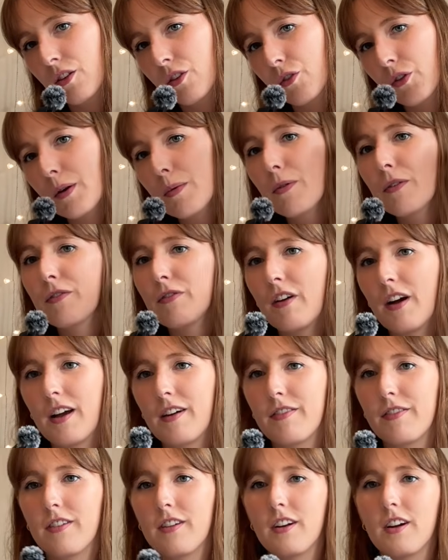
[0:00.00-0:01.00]

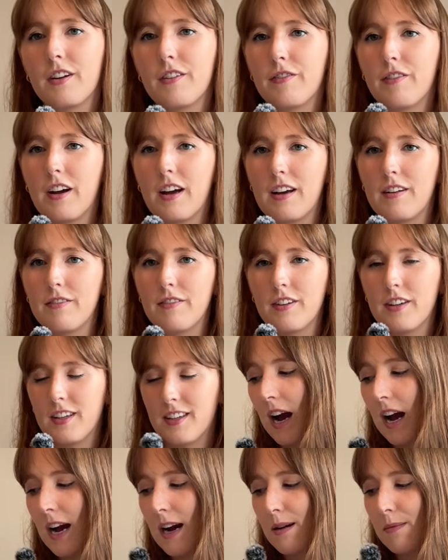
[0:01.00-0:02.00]
3.5 out of
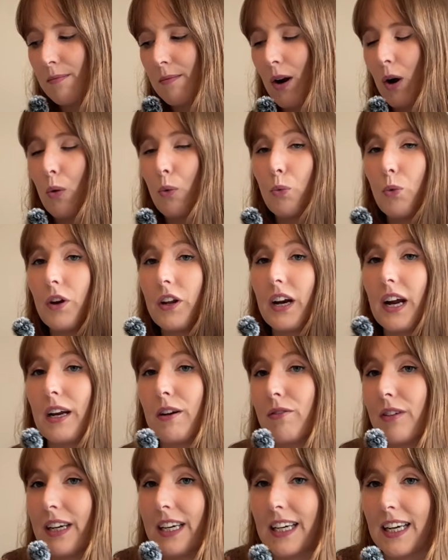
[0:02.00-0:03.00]
5. Would I
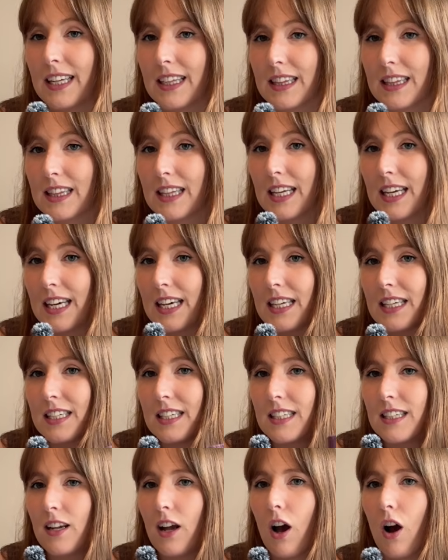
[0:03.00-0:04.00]
reknit
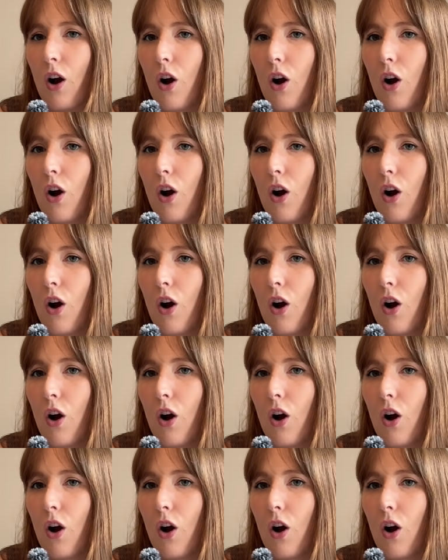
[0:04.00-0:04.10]
these?